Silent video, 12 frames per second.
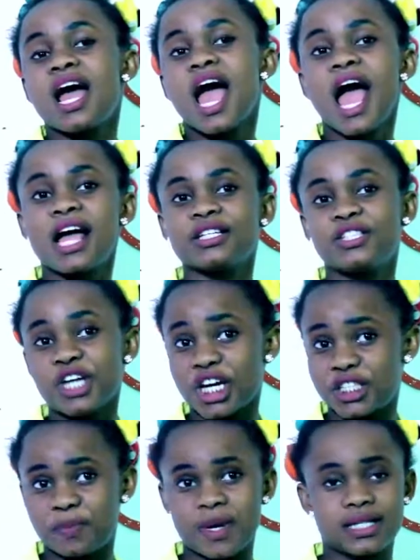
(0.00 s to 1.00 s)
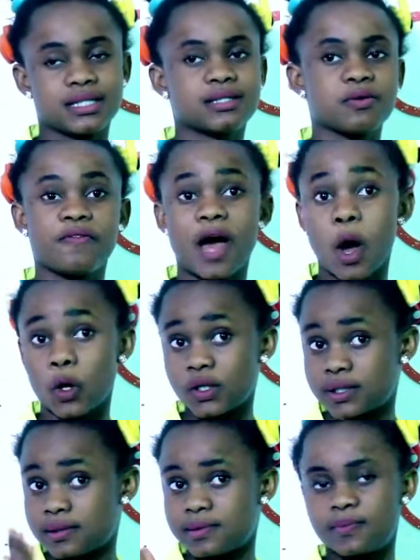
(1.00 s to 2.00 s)
and judgment over us.
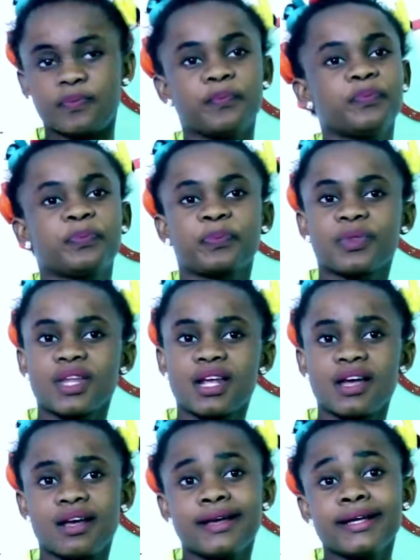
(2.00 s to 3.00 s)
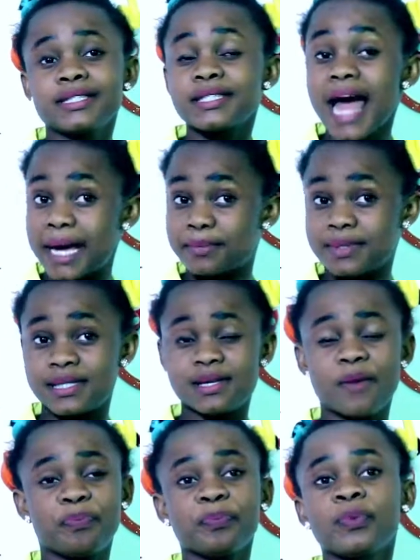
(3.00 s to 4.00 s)
At times,
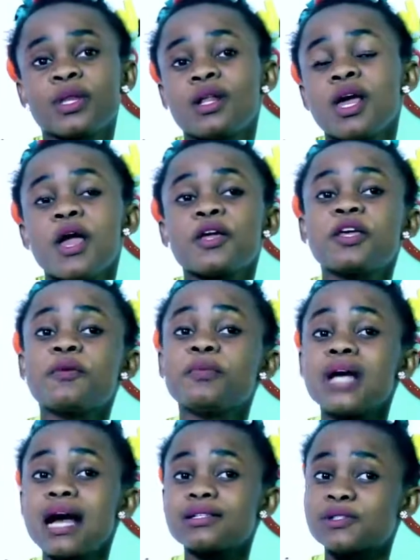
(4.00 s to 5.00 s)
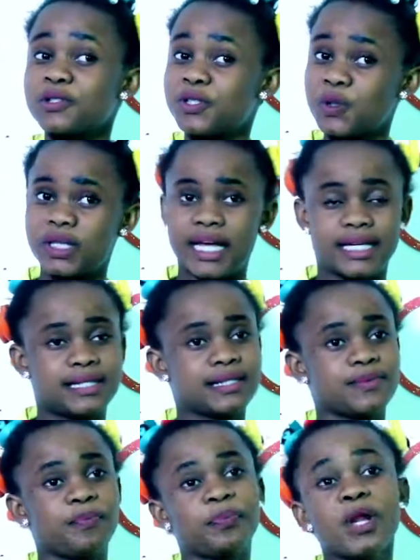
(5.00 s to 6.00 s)
you will ask to do this
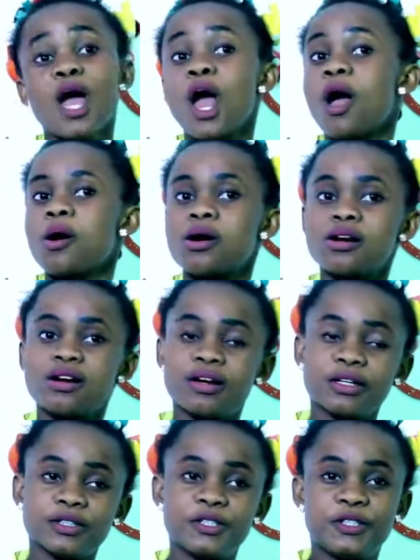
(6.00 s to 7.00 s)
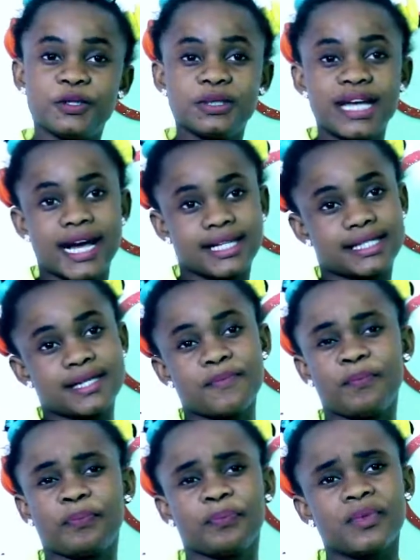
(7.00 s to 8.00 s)
or do that.
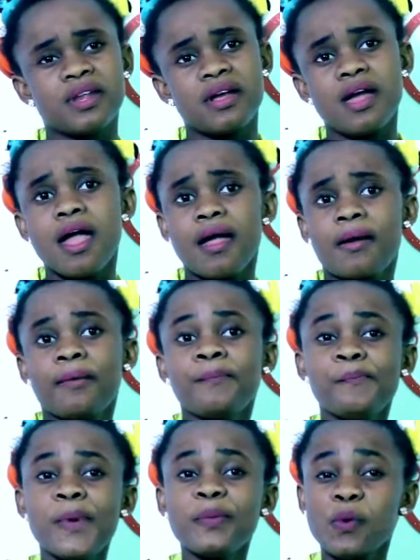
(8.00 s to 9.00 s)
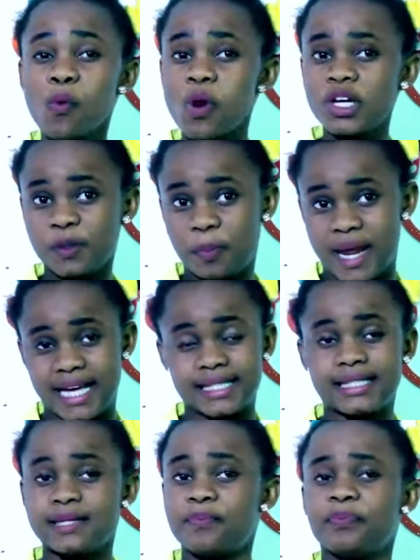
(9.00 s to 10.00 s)
Maybe wash
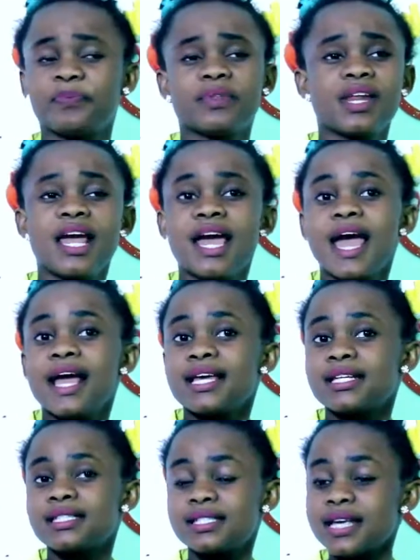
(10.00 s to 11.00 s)
plates, take